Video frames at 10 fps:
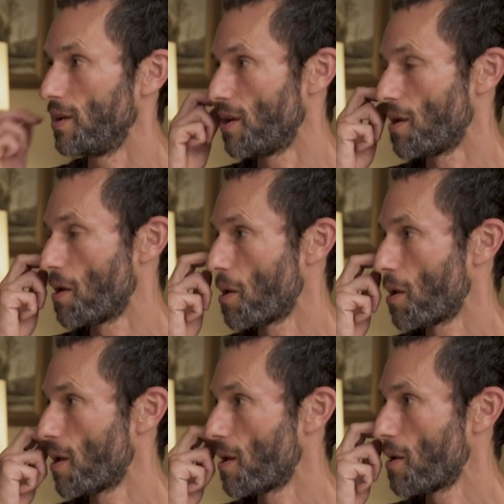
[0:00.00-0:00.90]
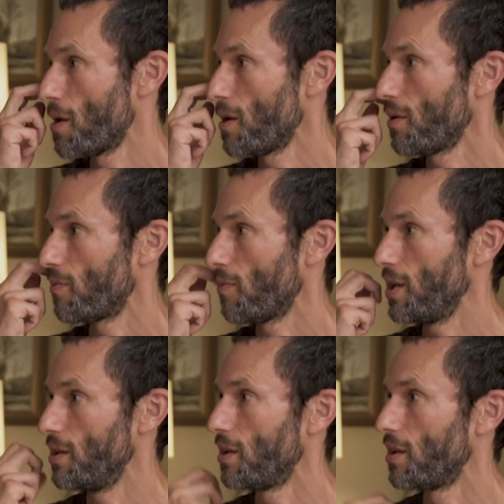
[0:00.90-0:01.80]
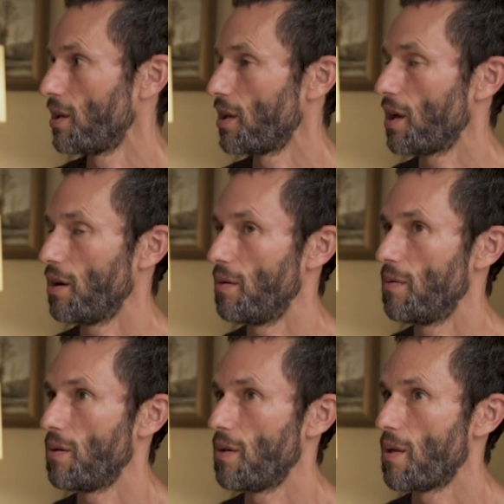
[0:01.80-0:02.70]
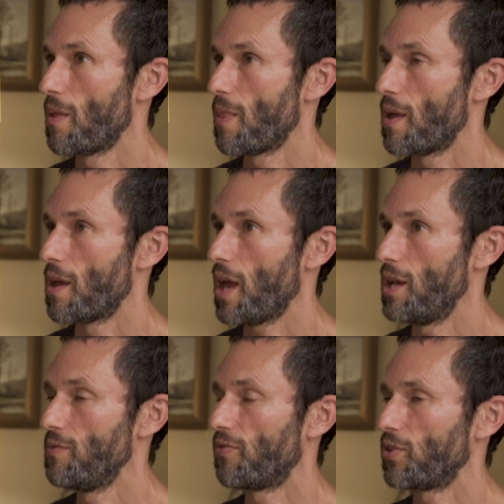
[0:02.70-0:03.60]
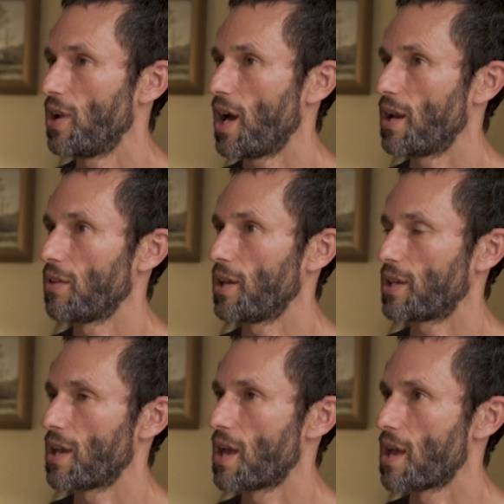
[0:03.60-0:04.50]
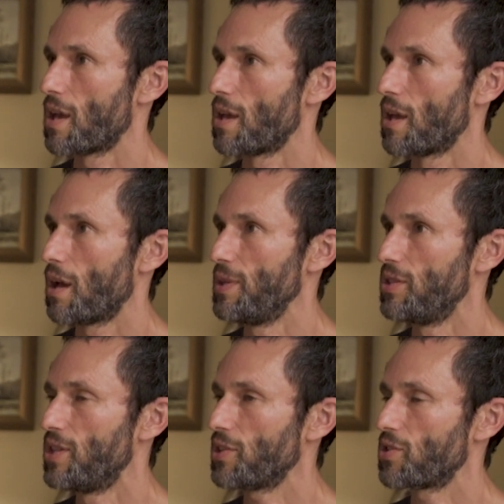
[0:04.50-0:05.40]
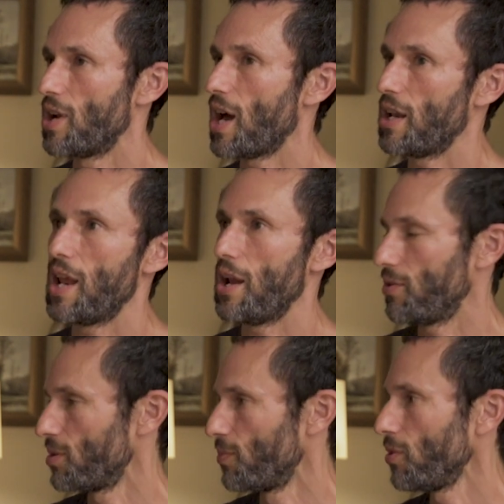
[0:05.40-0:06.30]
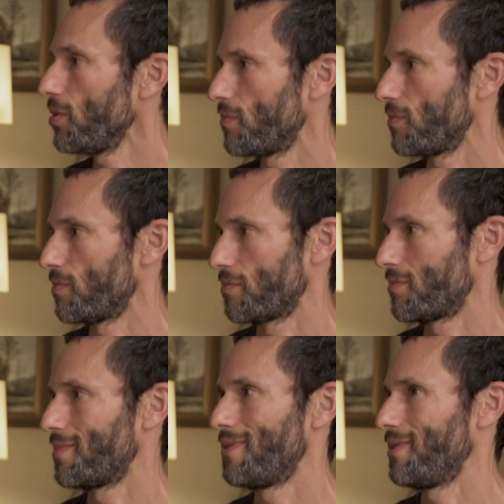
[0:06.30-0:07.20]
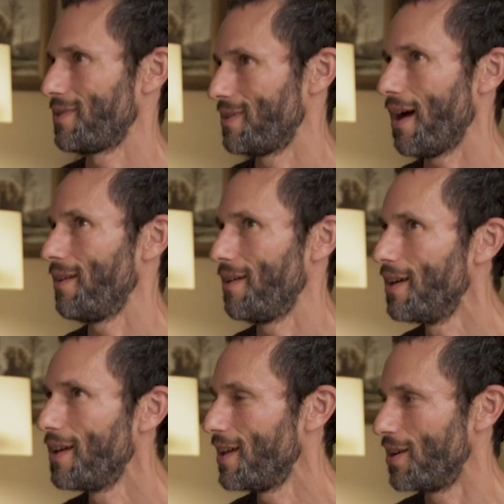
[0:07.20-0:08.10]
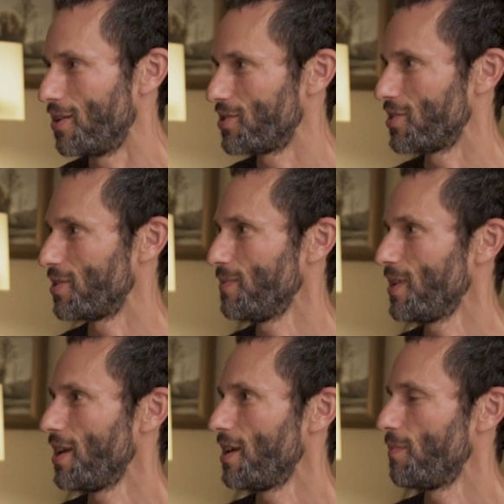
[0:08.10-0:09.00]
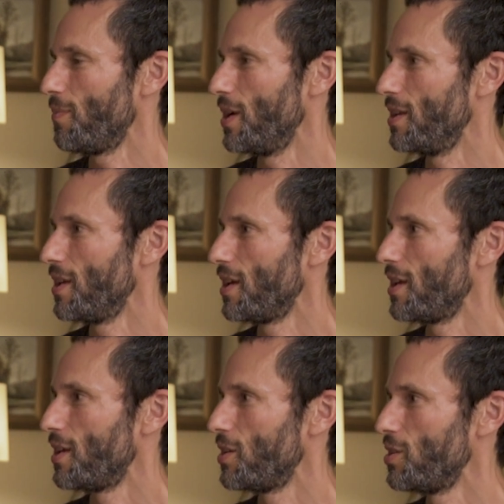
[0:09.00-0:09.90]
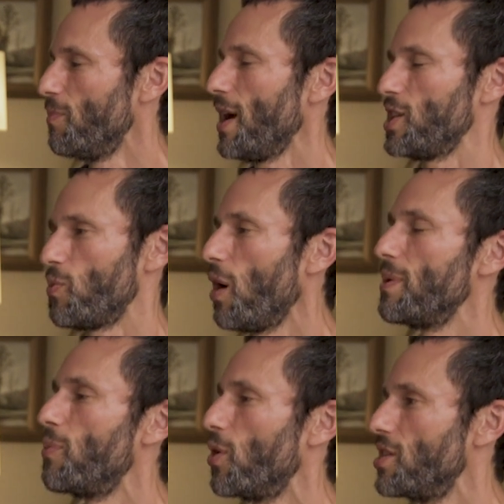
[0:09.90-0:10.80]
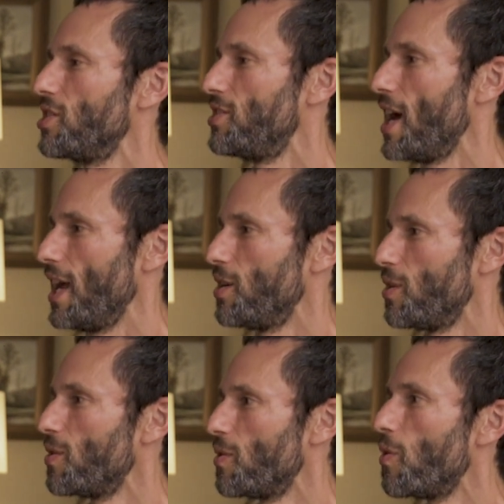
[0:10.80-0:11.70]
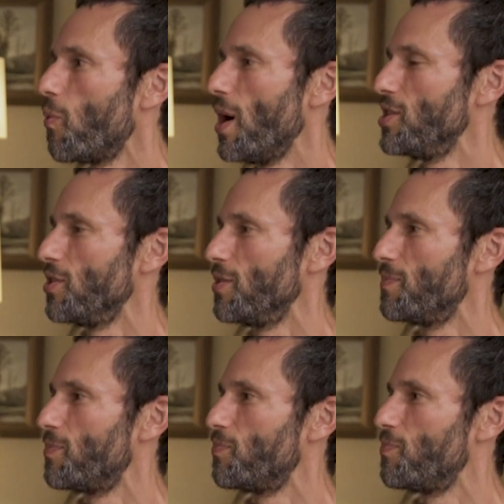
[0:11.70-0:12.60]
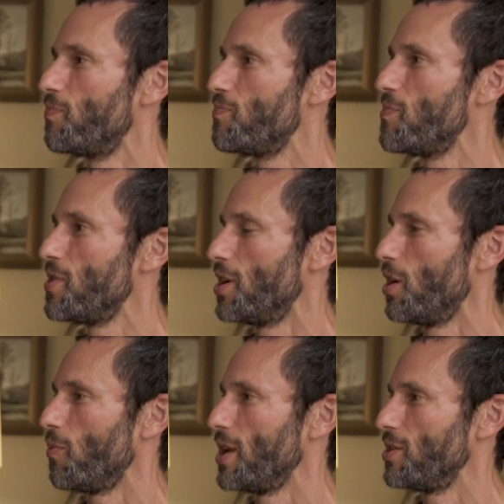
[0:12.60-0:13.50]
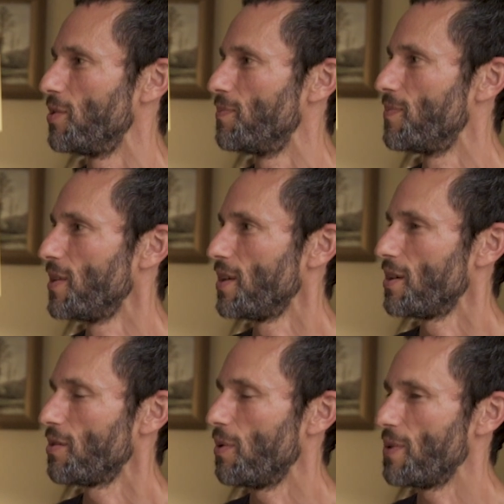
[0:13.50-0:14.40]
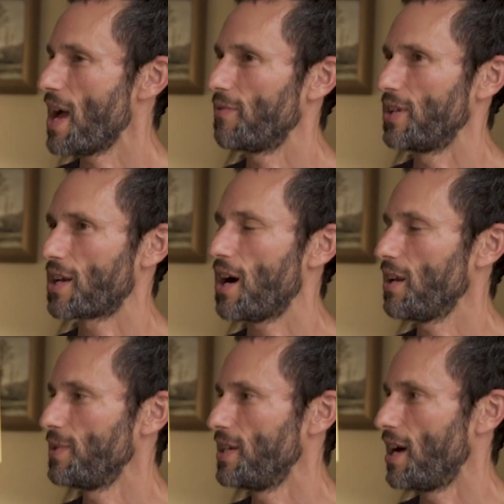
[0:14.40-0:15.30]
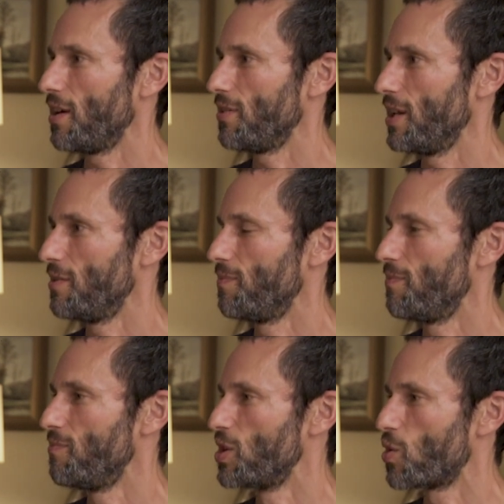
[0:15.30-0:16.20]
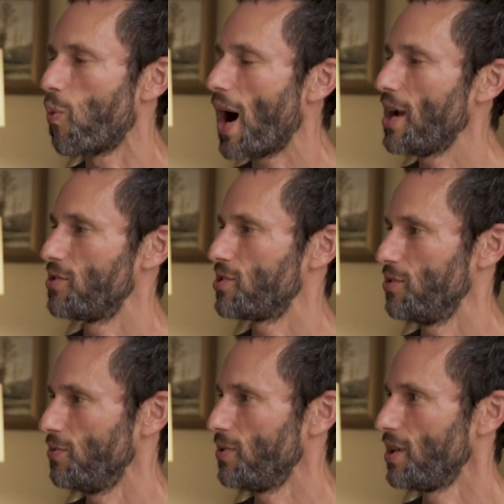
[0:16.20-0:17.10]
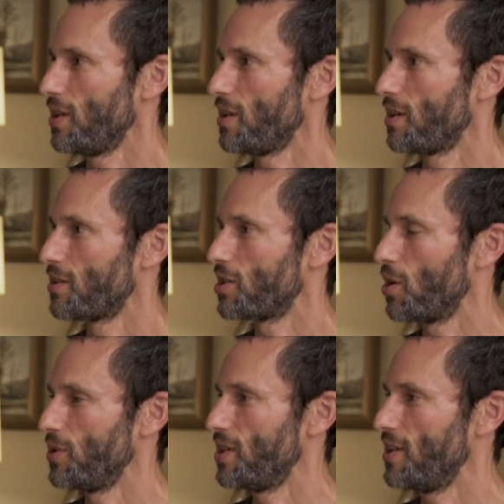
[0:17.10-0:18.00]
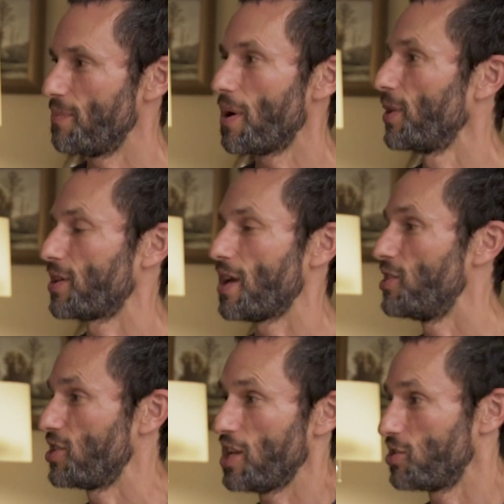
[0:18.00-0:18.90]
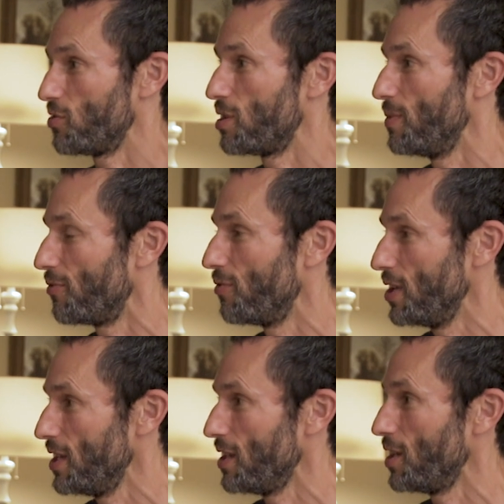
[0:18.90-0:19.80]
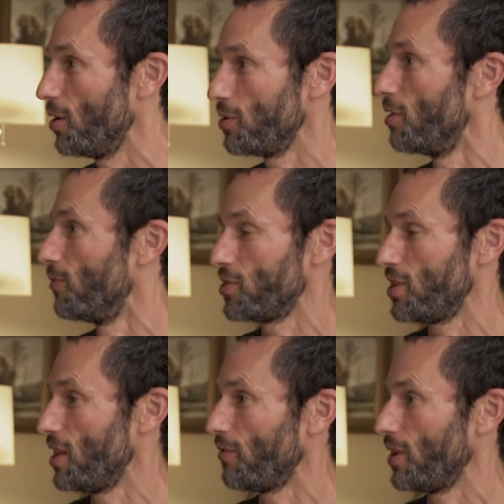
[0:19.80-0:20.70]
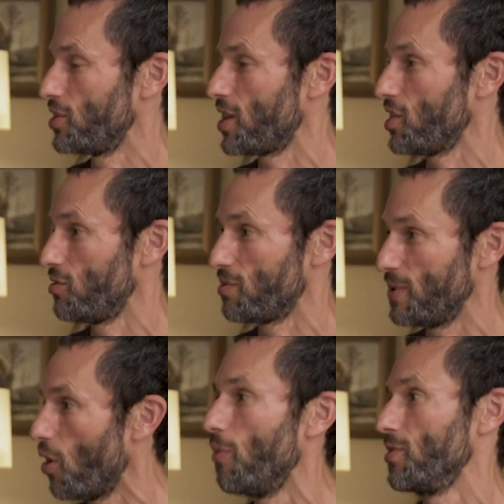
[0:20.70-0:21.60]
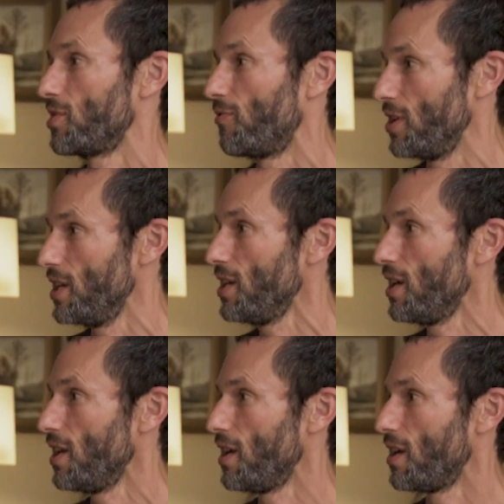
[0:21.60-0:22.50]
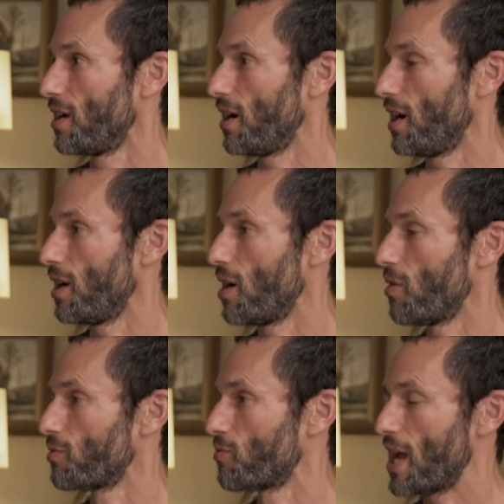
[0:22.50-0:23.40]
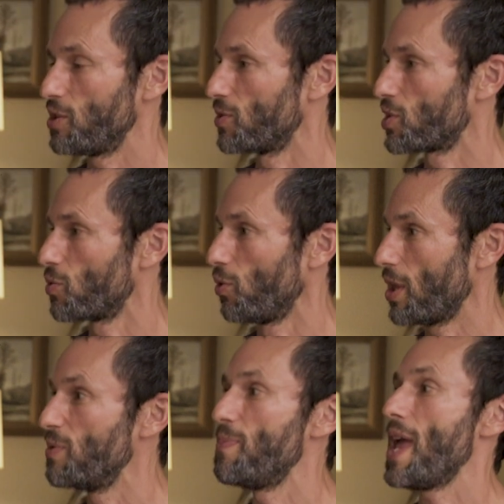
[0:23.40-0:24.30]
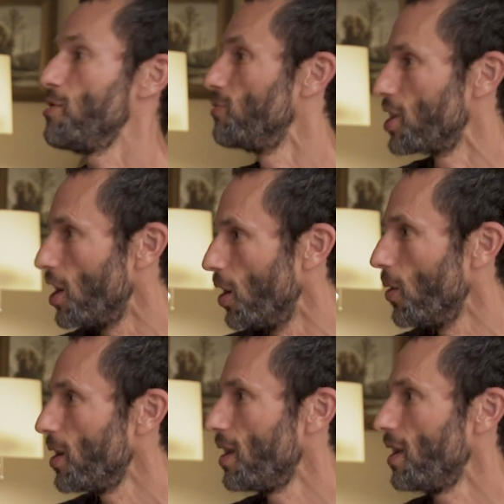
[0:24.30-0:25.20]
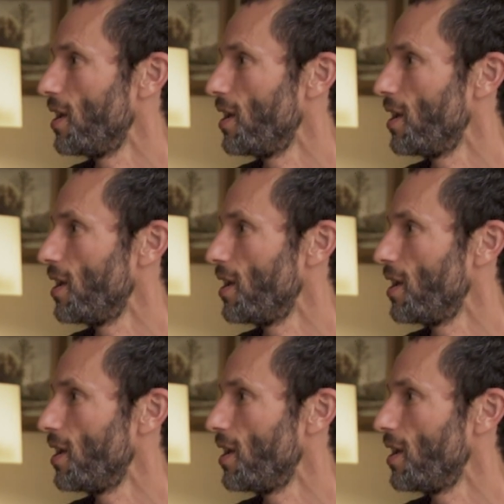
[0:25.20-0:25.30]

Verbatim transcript: you're born into debt. Right. Uh, and even if you're not, like, I mean, debts are not inheritable yet in our system, but you might as well be born you into debt well when you're, you know, when you're, when we have an economy now that requires you to go into debt. Public education used to be free, you know, university level education used to be almost free. Uh, graduate school, they would pay you to go.